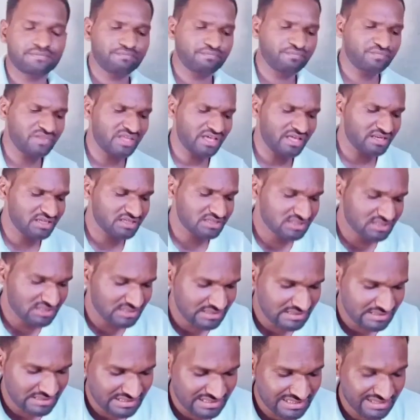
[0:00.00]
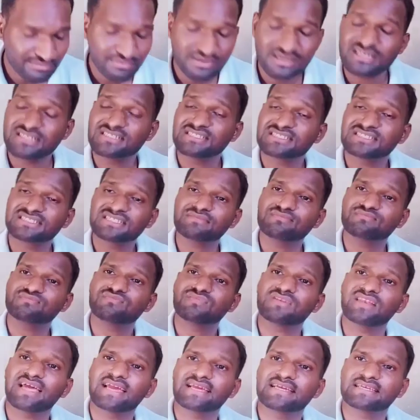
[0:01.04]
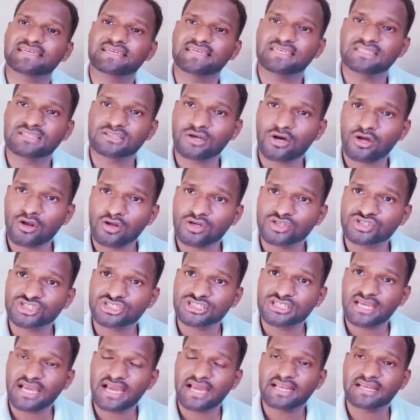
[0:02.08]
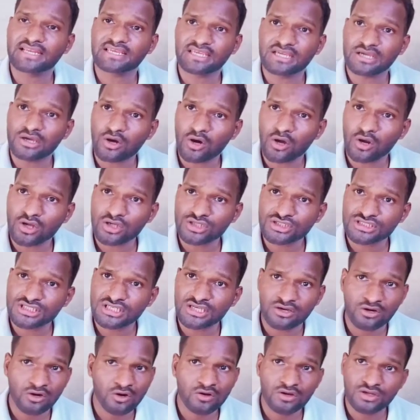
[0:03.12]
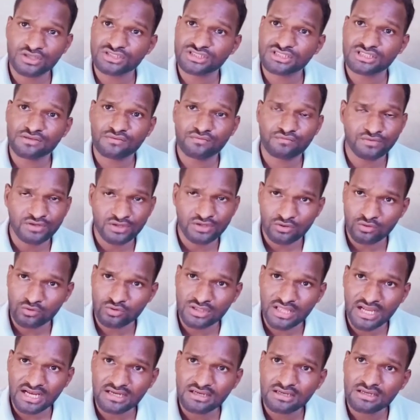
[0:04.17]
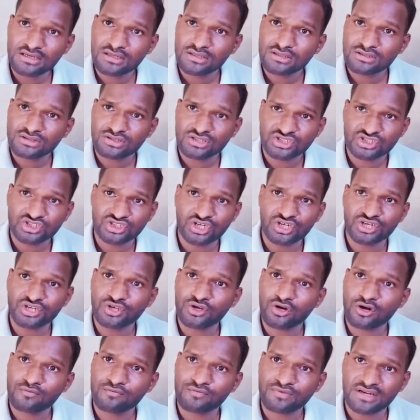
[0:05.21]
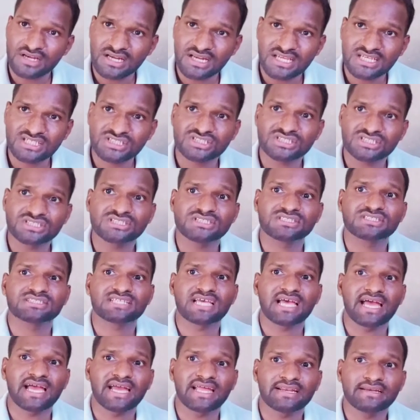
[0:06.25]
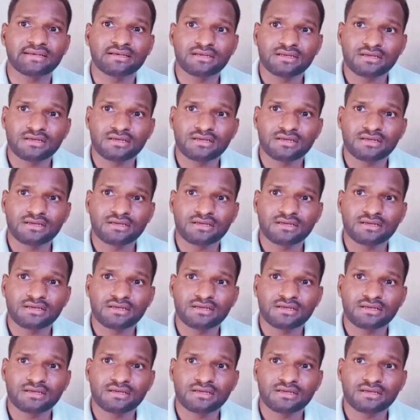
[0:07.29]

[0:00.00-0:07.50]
There is some concept like ethology and ecology. Ecology, we know that the study of relations and